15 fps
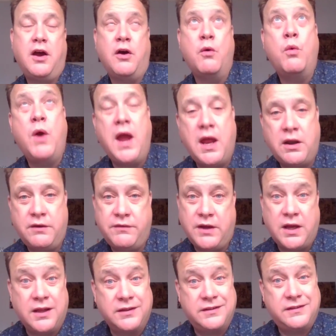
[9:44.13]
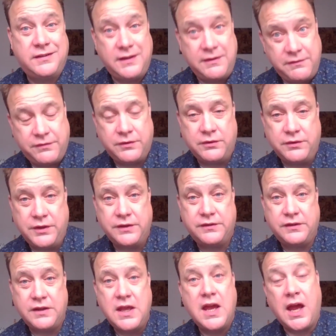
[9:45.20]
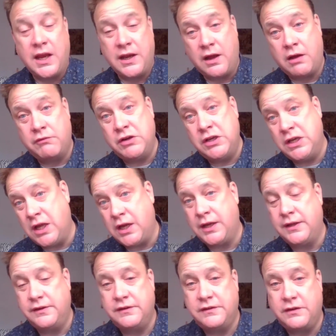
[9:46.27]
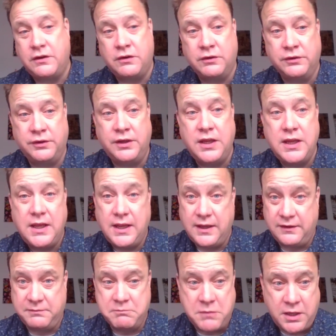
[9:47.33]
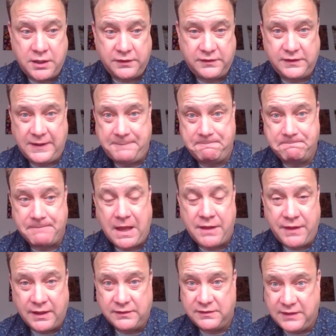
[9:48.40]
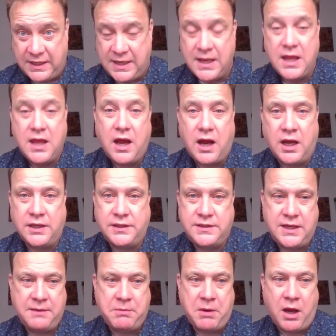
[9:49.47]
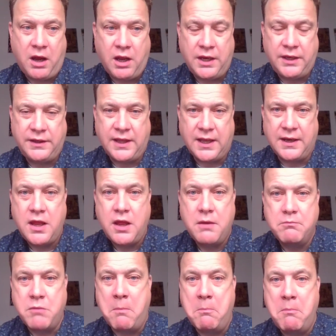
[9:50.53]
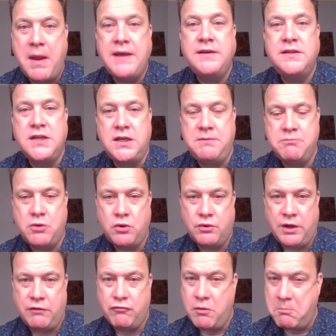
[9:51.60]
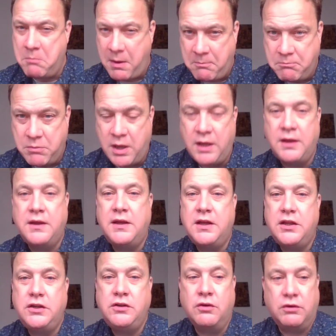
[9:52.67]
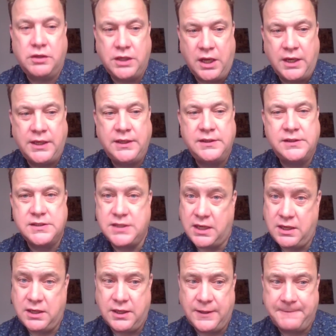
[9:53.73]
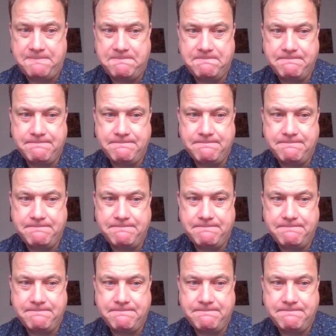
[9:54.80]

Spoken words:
aware of our sinfulness and our reliance on his mercy. And that's the idea behind that Memento Mori. Remember, you're going to die.